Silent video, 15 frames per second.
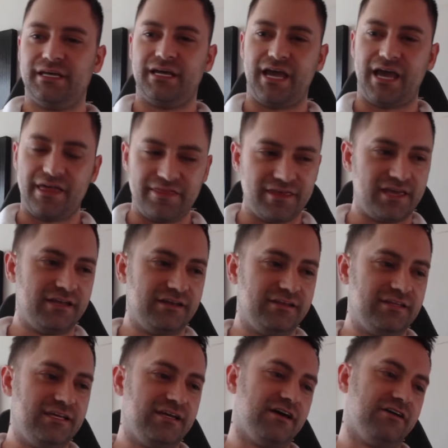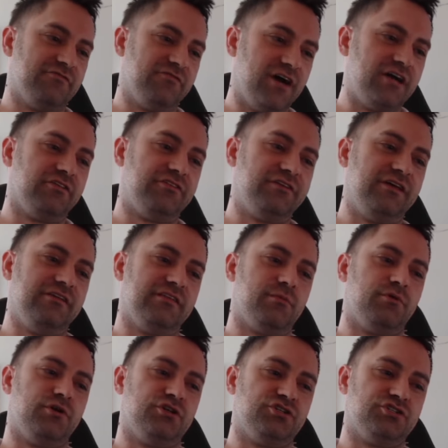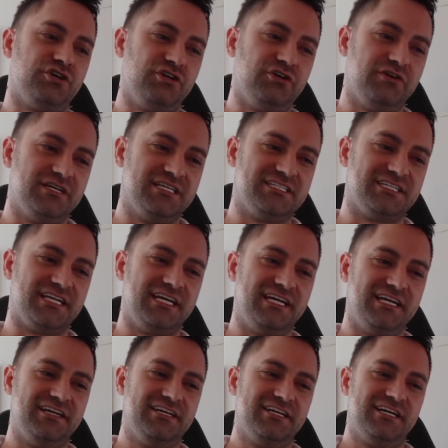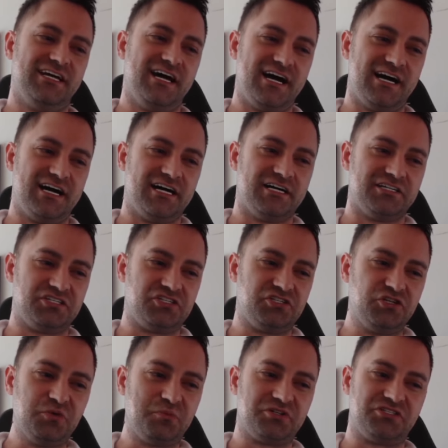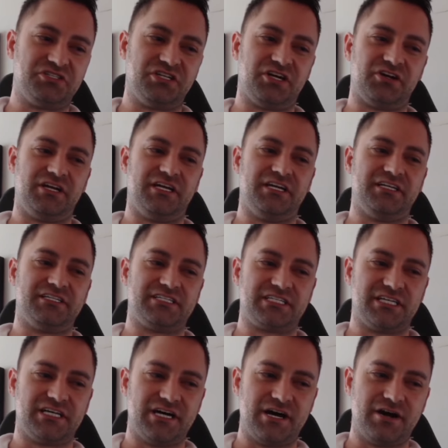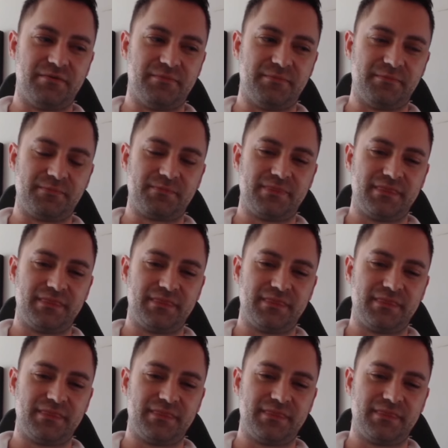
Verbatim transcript: And then the uh, final thing that I'm going to show you is a uh, super serious um,